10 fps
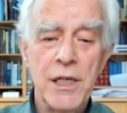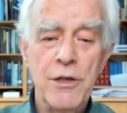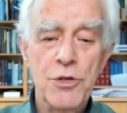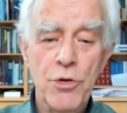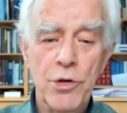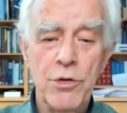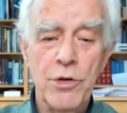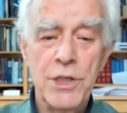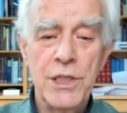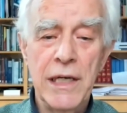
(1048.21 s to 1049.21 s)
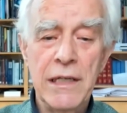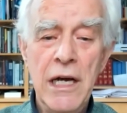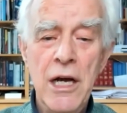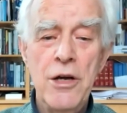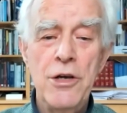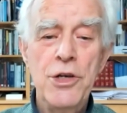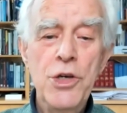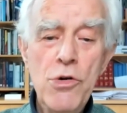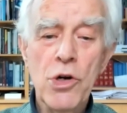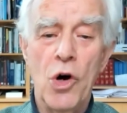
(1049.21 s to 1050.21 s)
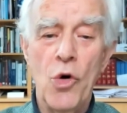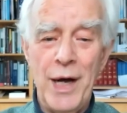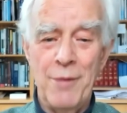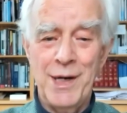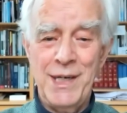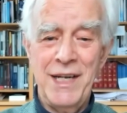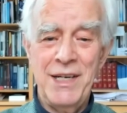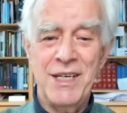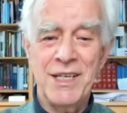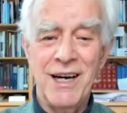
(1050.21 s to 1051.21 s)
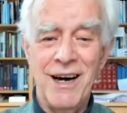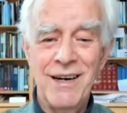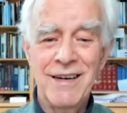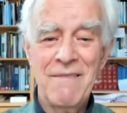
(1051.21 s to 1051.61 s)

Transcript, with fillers: He saw the nurse. He said, You know where my dentures are.